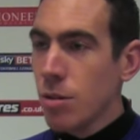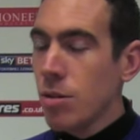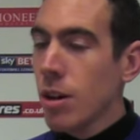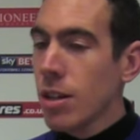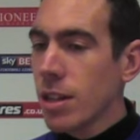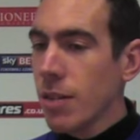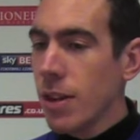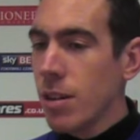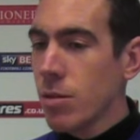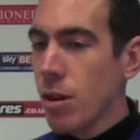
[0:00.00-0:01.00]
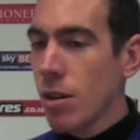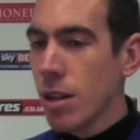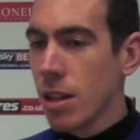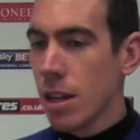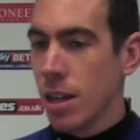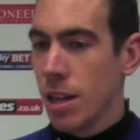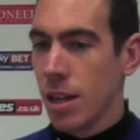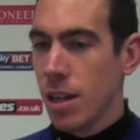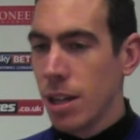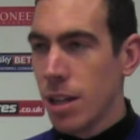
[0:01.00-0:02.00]
I don't know. To be fair, he was talking
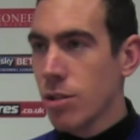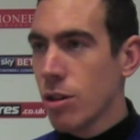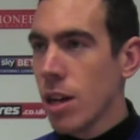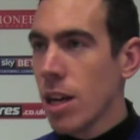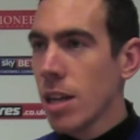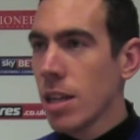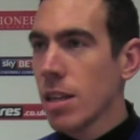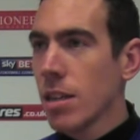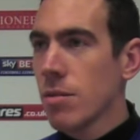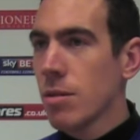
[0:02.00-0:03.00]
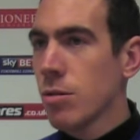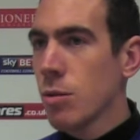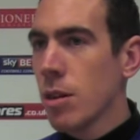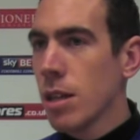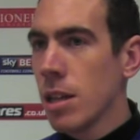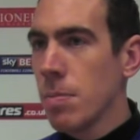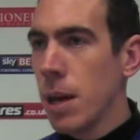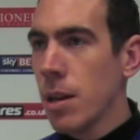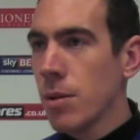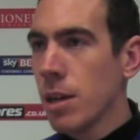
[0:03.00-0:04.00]
to the striker who's wanted to take the
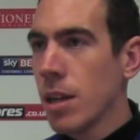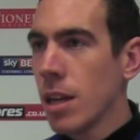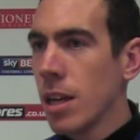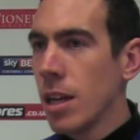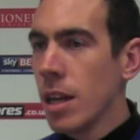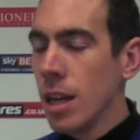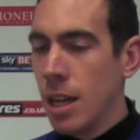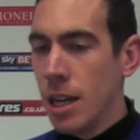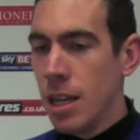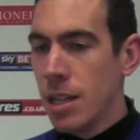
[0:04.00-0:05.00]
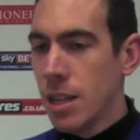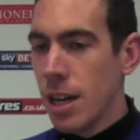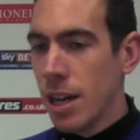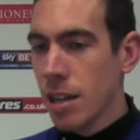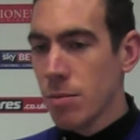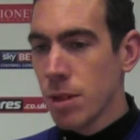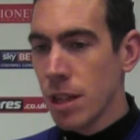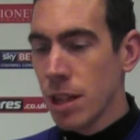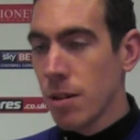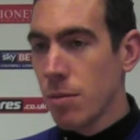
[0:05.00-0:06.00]
penalty, and I heard him
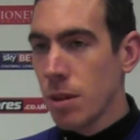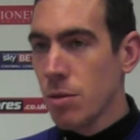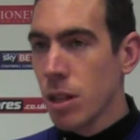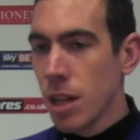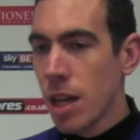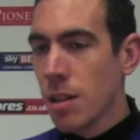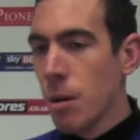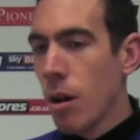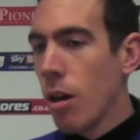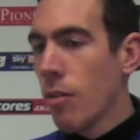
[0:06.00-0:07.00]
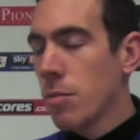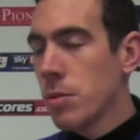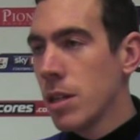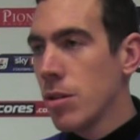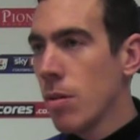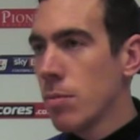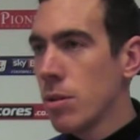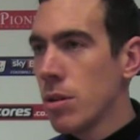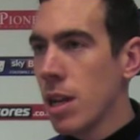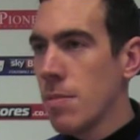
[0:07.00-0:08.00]
saying, when he was taking the ball off, I'm saying no, I'm
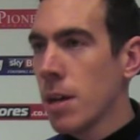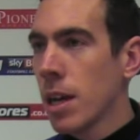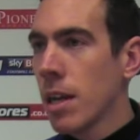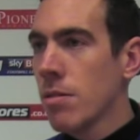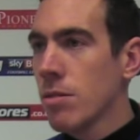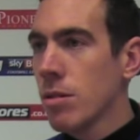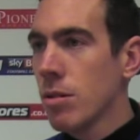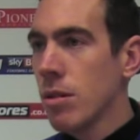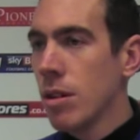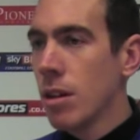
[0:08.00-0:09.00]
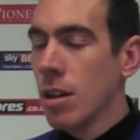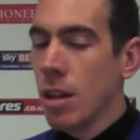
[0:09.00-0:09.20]
doing the same again, so